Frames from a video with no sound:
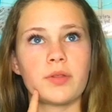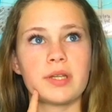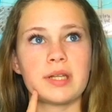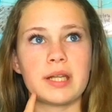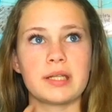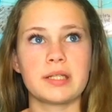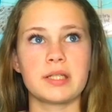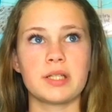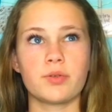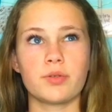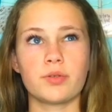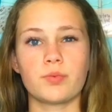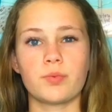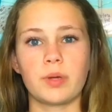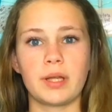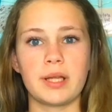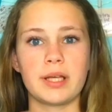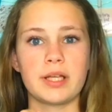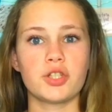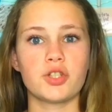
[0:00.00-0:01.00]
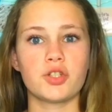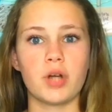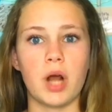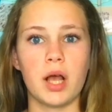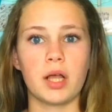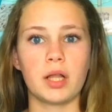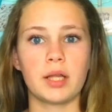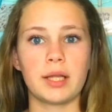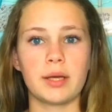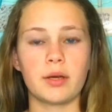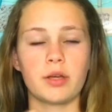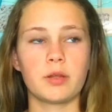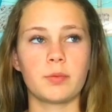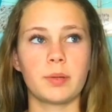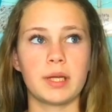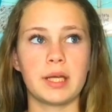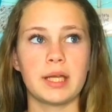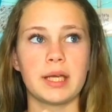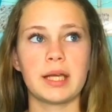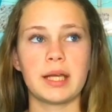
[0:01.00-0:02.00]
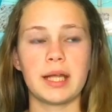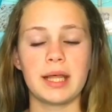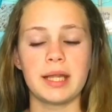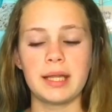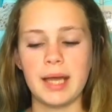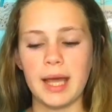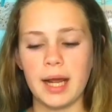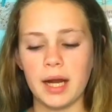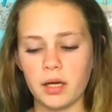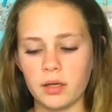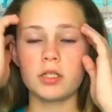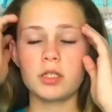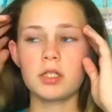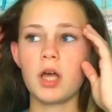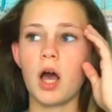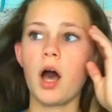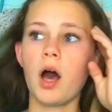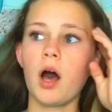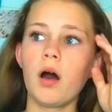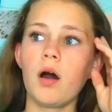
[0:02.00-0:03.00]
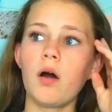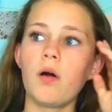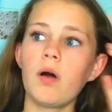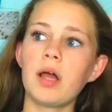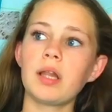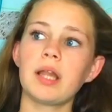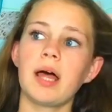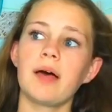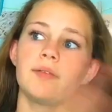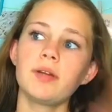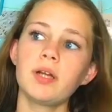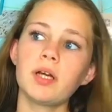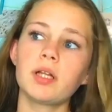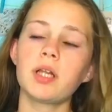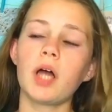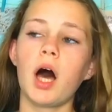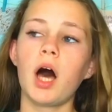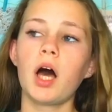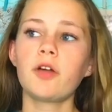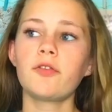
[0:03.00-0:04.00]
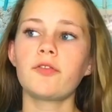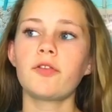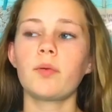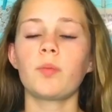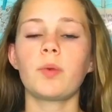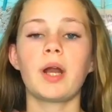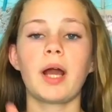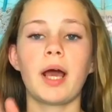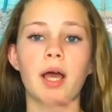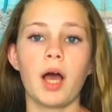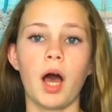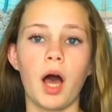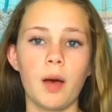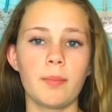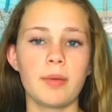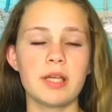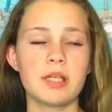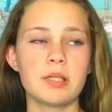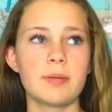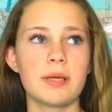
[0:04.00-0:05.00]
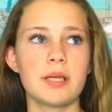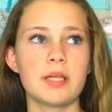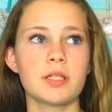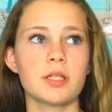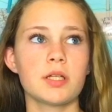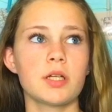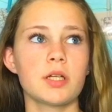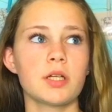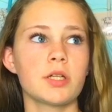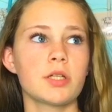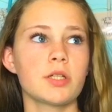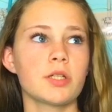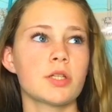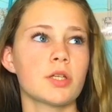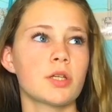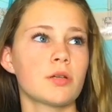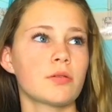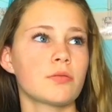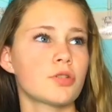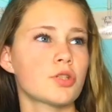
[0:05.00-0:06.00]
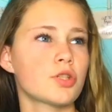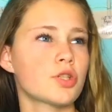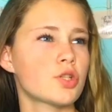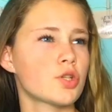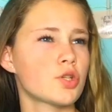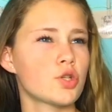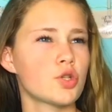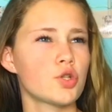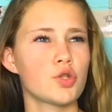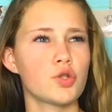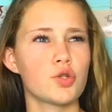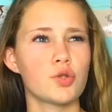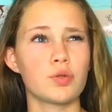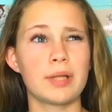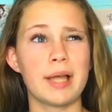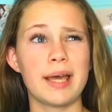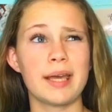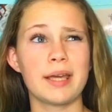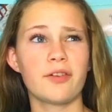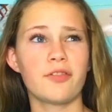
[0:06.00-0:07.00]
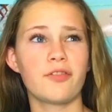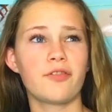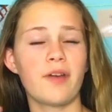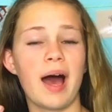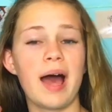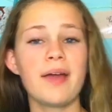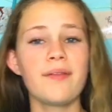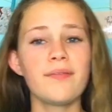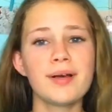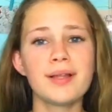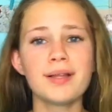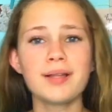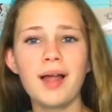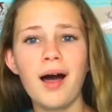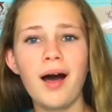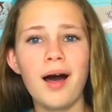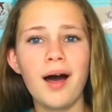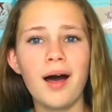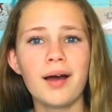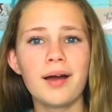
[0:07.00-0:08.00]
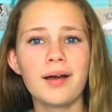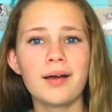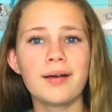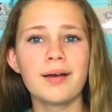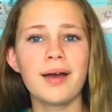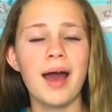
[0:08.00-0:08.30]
the dentist was really struggling with putting it in there. So 11 o'clock from when I got my spacers to like 5 o'clock,